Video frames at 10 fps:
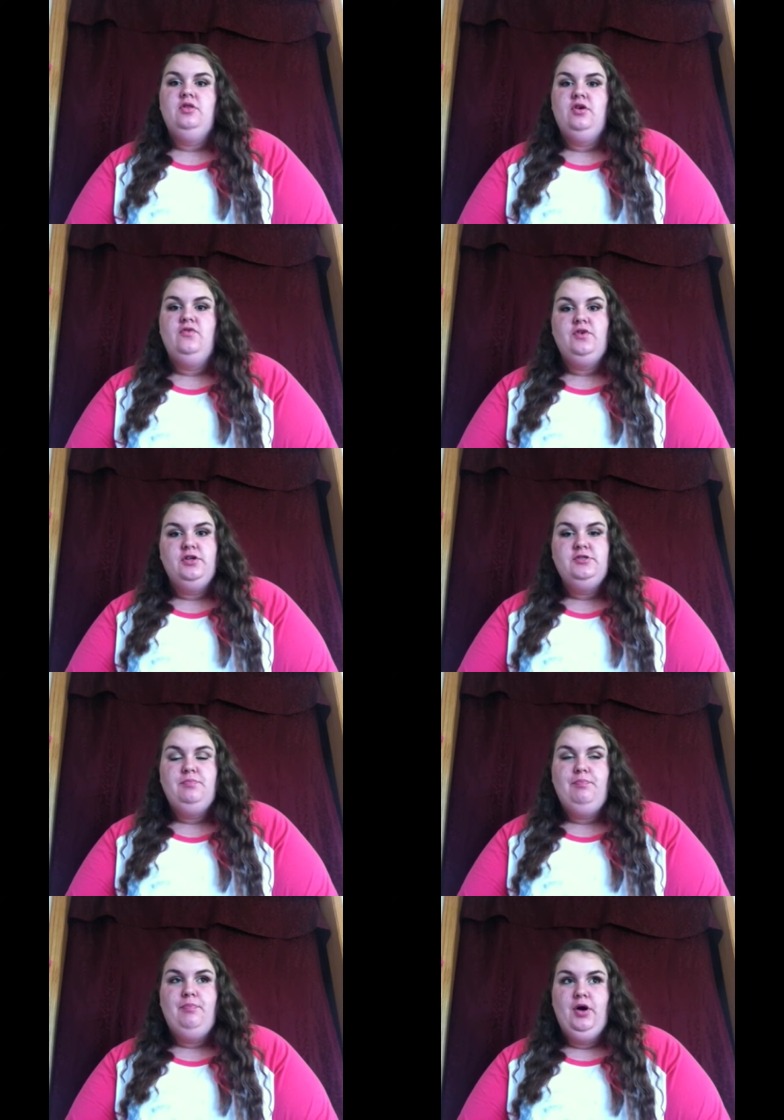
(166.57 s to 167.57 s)
The first
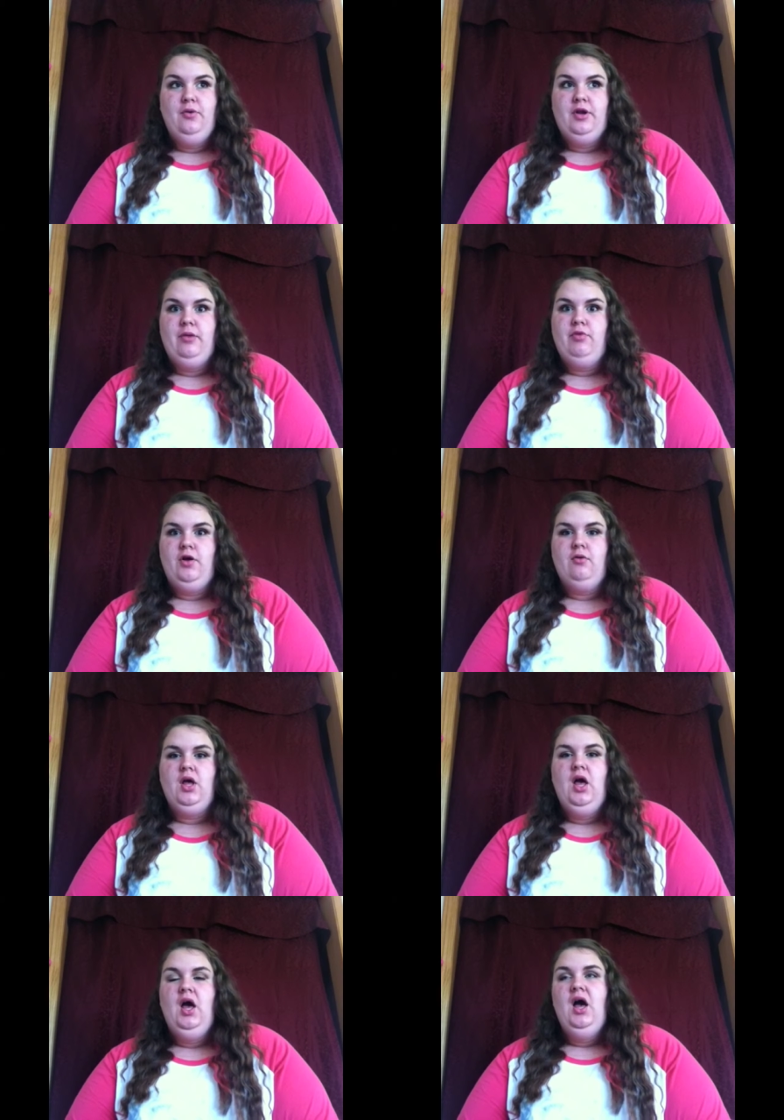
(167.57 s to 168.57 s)
bone I broke,
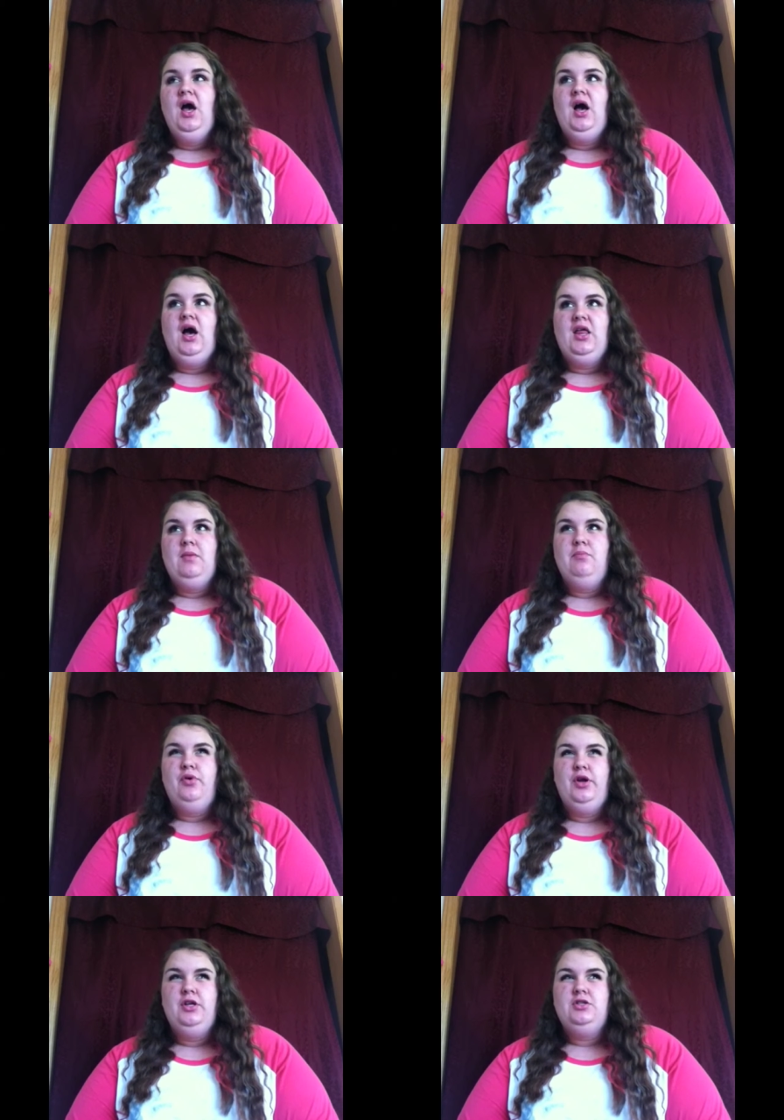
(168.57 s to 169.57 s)
I'm
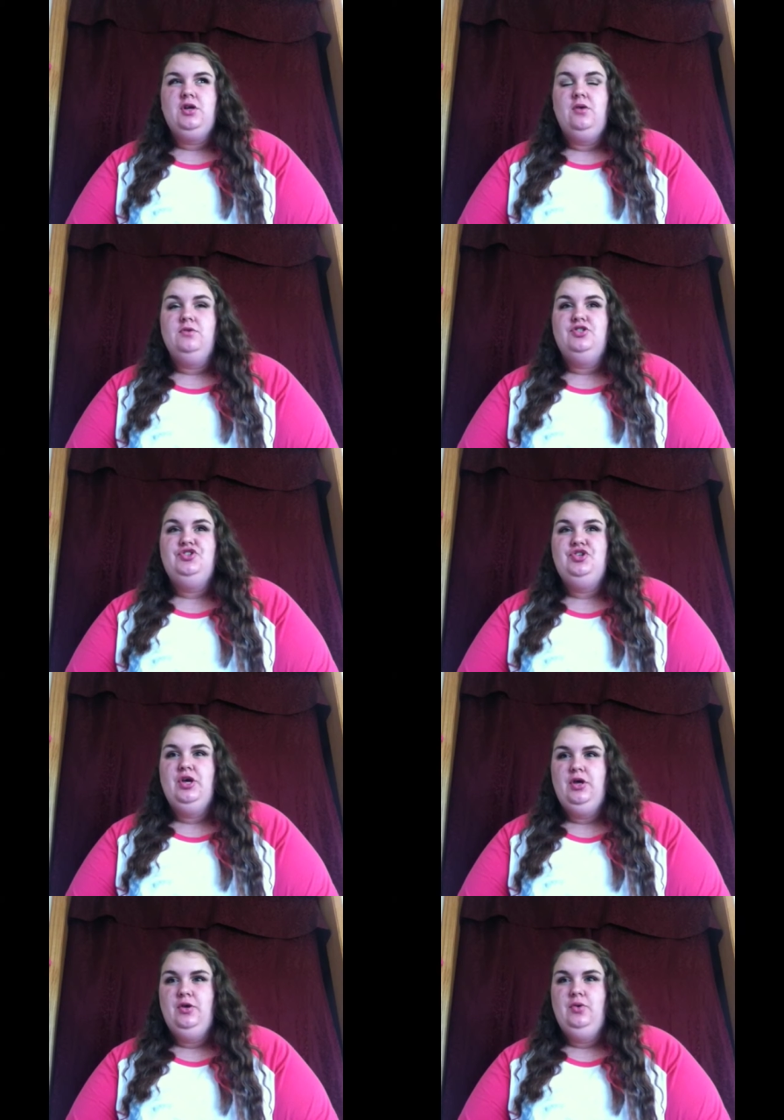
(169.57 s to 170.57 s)
pretty sure I was
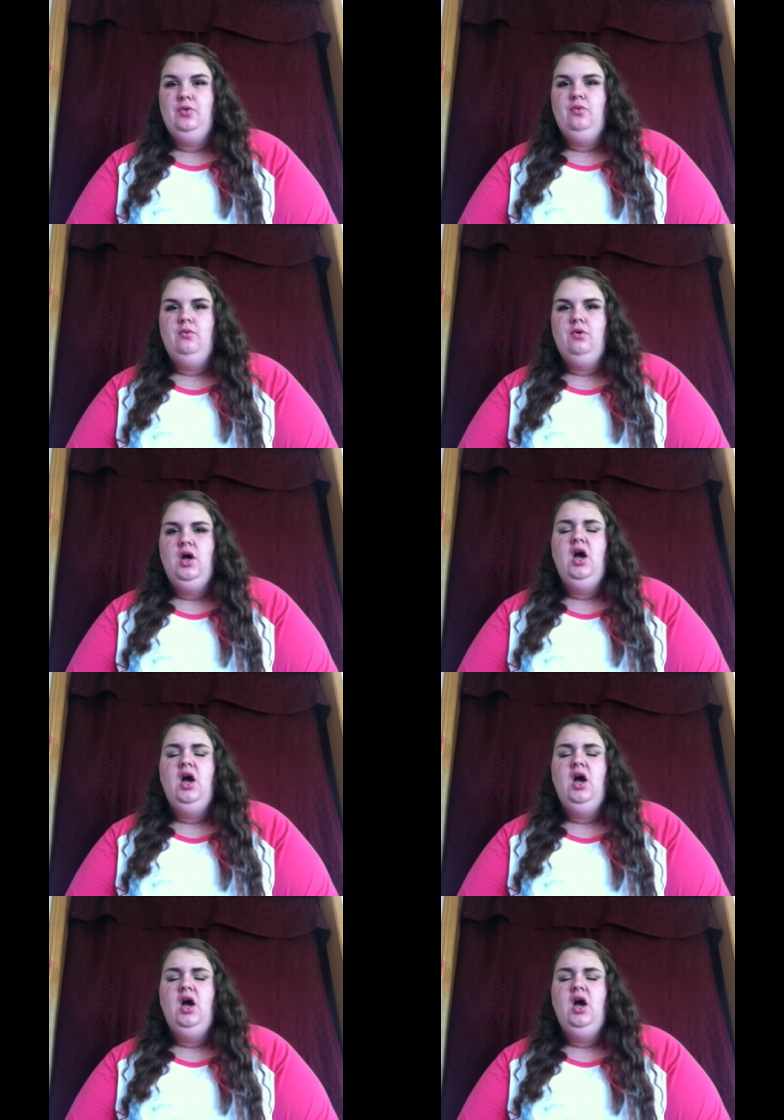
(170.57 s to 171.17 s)
two.